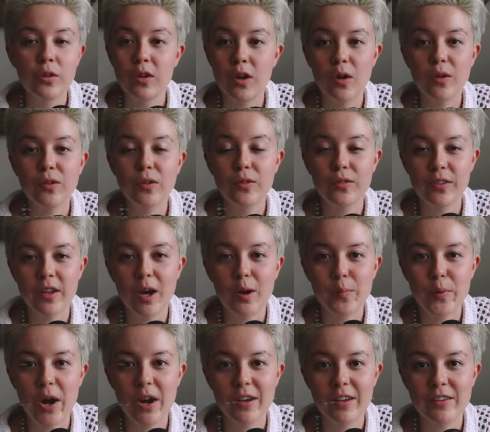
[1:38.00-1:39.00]
You can also sell
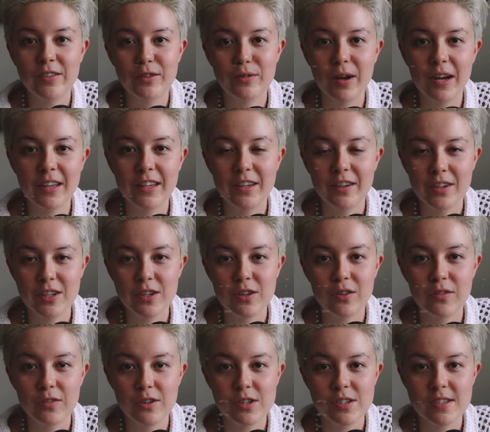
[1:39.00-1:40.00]
products directly on the
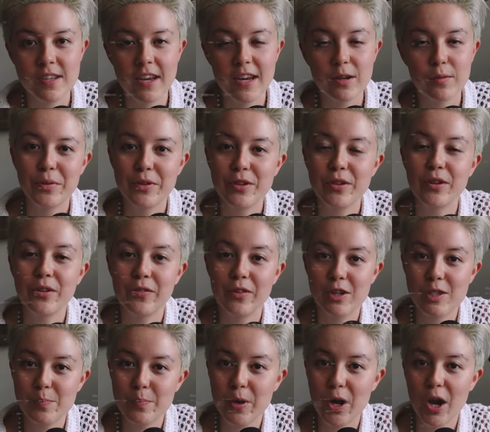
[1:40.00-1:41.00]
Universe site with
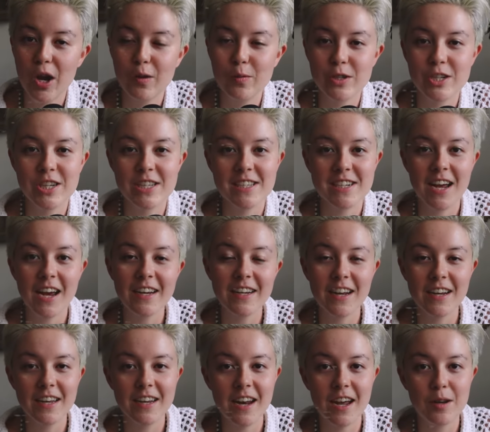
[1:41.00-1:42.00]
Universe Pro, which is
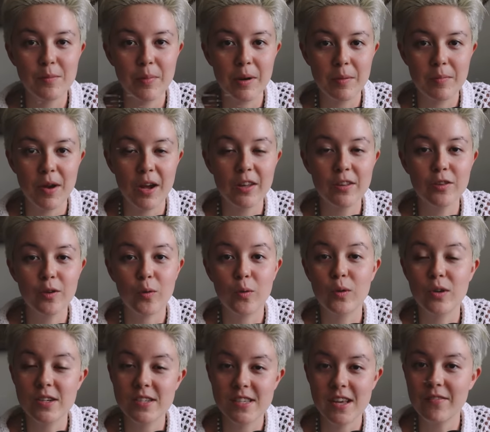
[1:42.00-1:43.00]
$9.99 per month
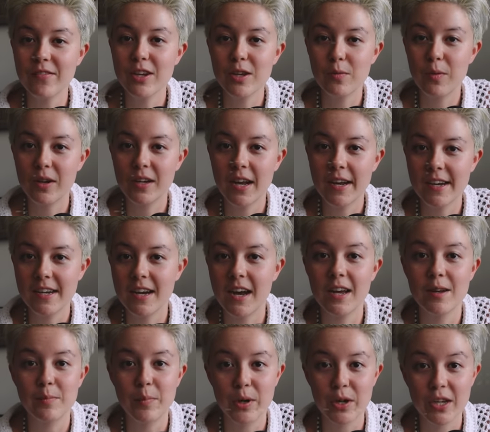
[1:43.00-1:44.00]
or
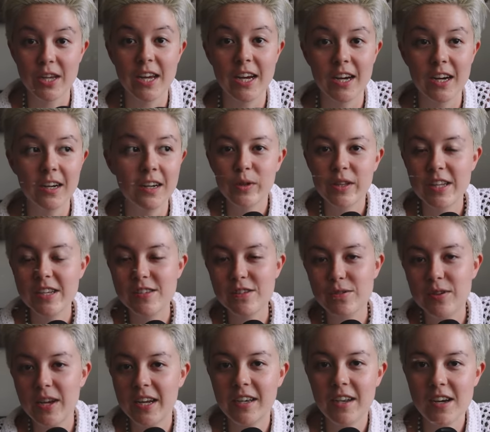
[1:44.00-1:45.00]
$71.99 per year. With this,
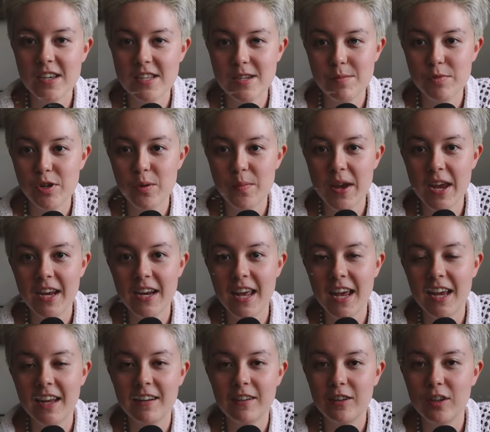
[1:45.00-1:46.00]
you get a custom domain
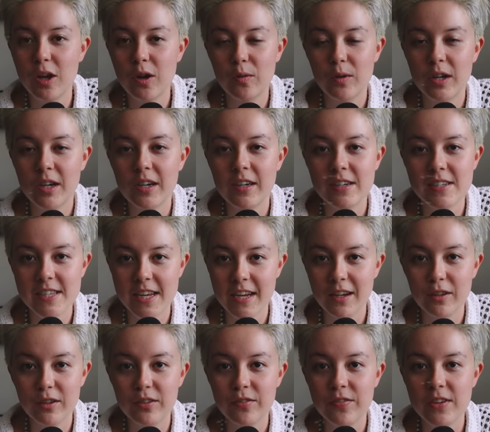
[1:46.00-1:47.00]
and lower
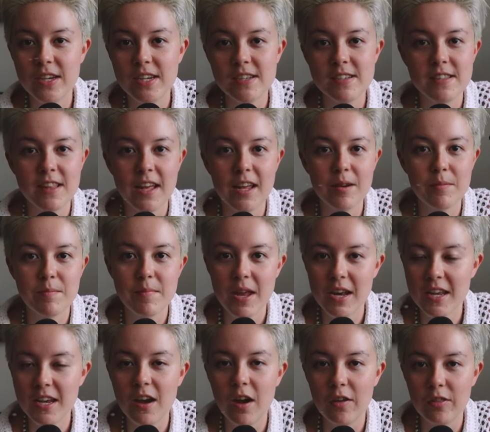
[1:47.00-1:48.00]
sales fees than
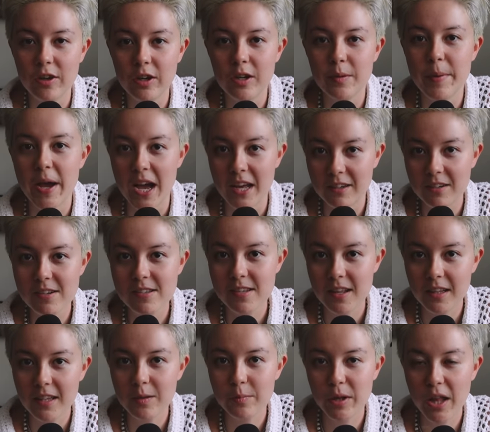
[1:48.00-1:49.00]
many other pattern
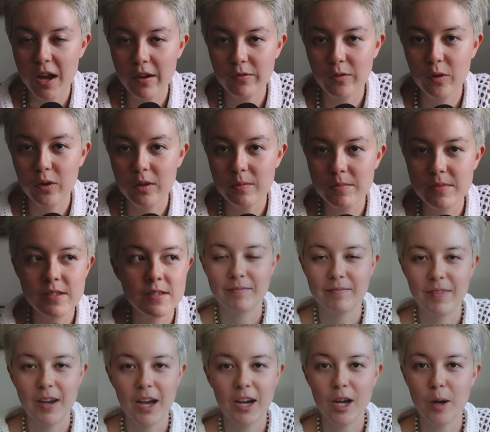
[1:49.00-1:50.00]
selling platforms.
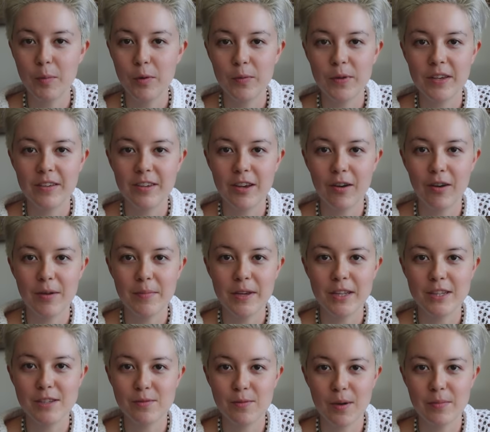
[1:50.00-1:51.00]
A couple weeks ago, I made this